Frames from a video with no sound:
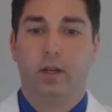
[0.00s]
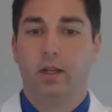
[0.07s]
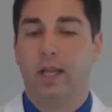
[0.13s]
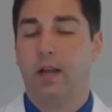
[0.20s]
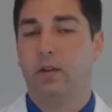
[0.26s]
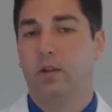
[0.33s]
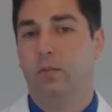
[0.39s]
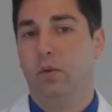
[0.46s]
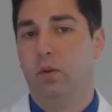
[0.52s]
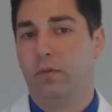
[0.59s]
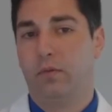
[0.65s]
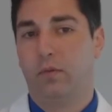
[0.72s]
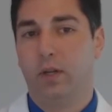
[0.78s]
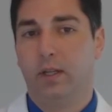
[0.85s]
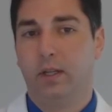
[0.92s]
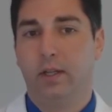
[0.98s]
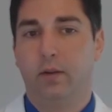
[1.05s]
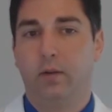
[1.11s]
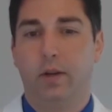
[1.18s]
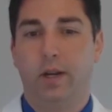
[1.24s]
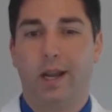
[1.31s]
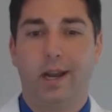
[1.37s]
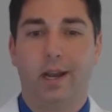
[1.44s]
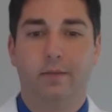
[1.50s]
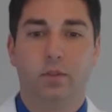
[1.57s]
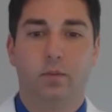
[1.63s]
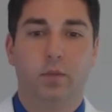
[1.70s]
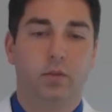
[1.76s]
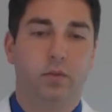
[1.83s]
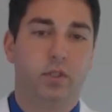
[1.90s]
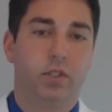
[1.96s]
They're going to allow you to move freely or not have
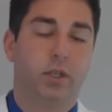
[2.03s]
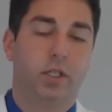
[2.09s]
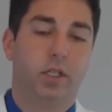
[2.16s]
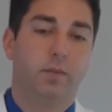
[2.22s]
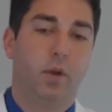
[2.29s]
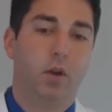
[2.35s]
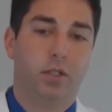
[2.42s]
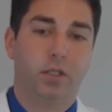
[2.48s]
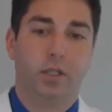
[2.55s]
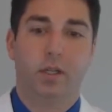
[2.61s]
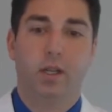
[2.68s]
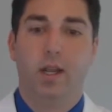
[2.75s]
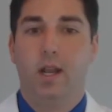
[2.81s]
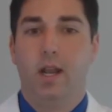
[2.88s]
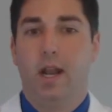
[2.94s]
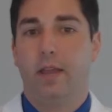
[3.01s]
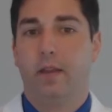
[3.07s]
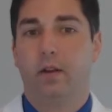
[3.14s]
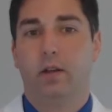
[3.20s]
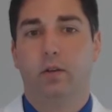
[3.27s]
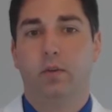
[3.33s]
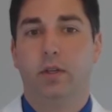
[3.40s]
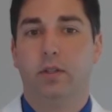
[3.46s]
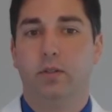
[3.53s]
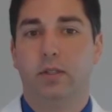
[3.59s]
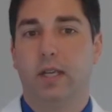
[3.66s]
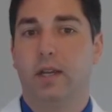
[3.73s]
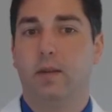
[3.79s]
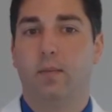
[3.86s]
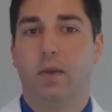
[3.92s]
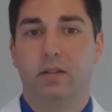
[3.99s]
so much restricted motion, and they're going to
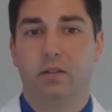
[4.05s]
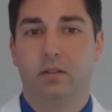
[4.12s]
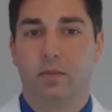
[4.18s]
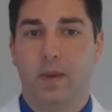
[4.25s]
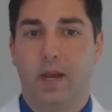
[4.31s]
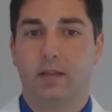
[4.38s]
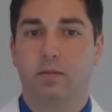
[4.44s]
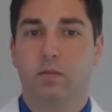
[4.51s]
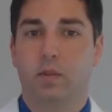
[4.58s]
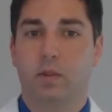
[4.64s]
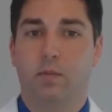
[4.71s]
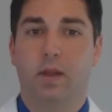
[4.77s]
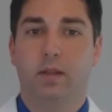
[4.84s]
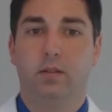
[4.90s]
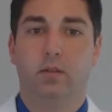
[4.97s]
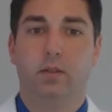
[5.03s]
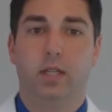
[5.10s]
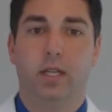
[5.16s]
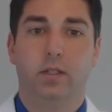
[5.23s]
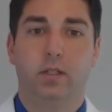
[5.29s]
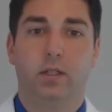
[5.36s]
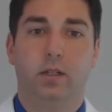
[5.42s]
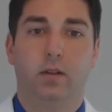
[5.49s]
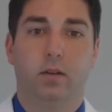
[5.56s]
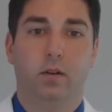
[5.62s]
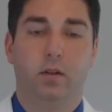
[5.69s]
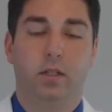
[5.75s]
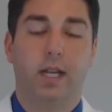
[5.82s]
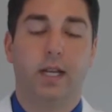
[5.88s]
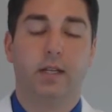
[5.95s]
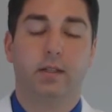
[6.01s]
reduce any muscle spasms and muscle tension
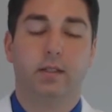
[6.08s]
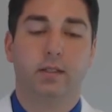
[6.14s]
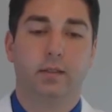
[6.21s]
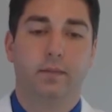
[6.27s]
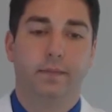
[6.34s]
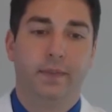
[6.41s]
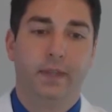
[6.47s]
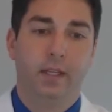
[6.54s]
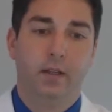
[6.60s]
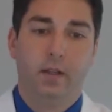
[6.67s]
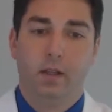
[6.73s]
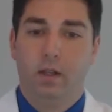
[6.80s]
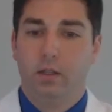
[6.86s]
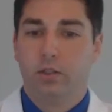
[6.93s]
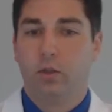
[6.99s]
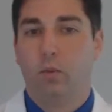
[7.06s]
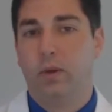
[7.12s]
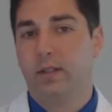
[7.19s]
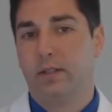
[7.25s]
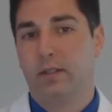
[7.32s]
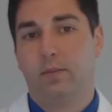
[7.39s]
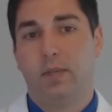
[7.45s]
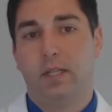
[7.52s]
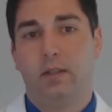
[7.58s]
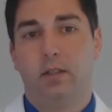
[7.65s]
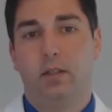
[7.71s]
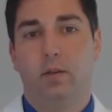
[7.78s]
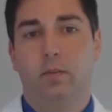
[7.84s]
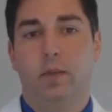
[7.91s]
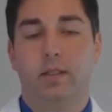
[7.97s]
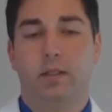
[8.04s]
or tightness. So what does this mean to
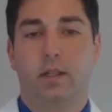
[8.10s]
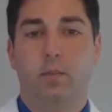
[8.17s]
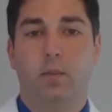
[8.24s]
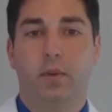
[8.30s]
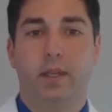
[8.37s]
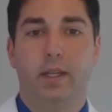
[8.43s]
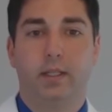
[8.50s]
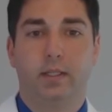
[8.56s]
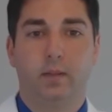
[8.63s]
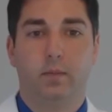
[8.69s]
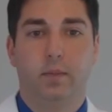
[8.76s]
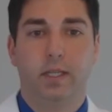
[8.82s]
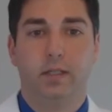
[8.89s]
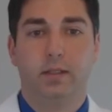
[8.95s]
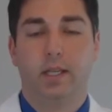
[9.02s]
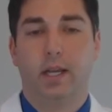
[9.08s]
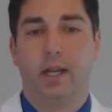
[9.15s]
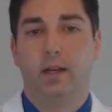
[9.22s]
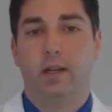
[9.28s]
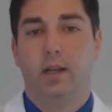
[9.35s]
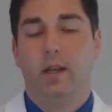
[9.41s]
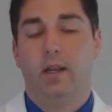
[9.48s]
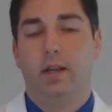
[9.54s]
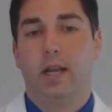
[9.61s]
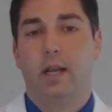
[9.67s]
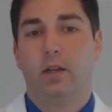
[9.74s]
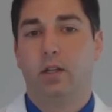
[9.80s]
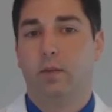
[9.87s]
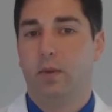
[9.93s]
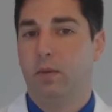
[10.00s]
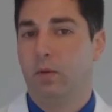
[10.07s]
you? It means a couple things. It means that
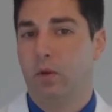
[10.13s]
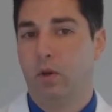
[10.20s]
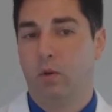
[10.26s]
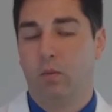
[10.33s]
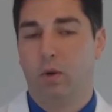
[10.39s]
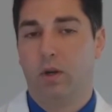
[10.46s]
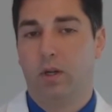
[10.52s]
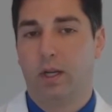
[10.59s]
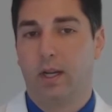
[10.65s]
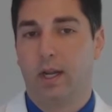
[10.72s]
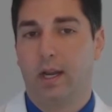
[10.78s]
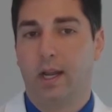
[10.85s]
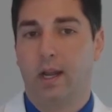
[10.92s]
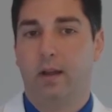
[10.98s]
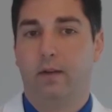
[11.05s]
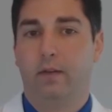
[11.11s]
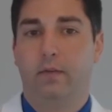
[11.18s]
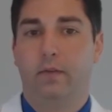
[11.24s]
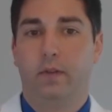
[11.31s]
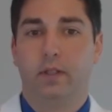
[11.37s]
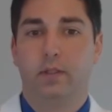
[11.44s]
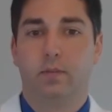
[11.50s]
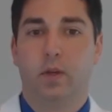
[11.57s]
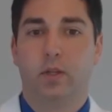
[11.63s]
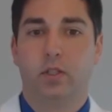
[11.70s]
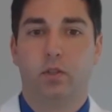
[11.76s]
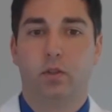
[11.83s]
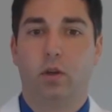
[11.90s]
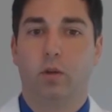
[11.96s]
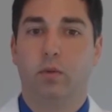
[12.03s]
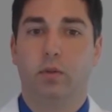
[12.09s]
now you're going to be able to go to work and not have as
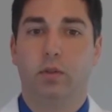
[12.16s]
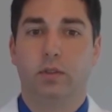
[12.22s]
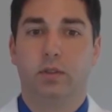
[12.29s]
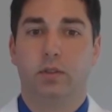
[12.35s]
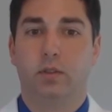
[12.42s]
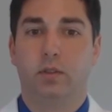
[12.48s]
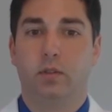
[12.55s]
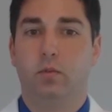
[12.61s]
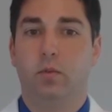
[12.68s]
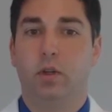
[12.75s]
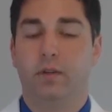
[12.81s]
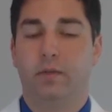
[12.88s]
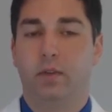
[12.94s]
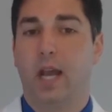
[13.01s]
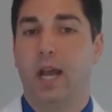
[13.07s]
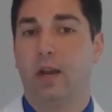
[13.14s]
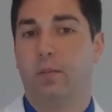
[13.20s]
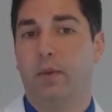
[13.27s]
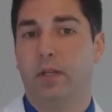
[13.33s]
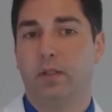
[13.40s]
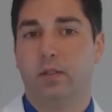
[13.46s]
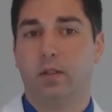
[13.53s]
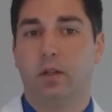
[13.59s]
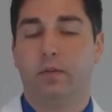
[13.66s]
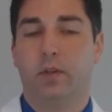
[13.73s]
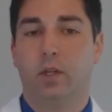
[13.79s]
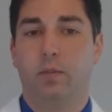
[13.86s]
much trouble as you would if you had a pinched nerve.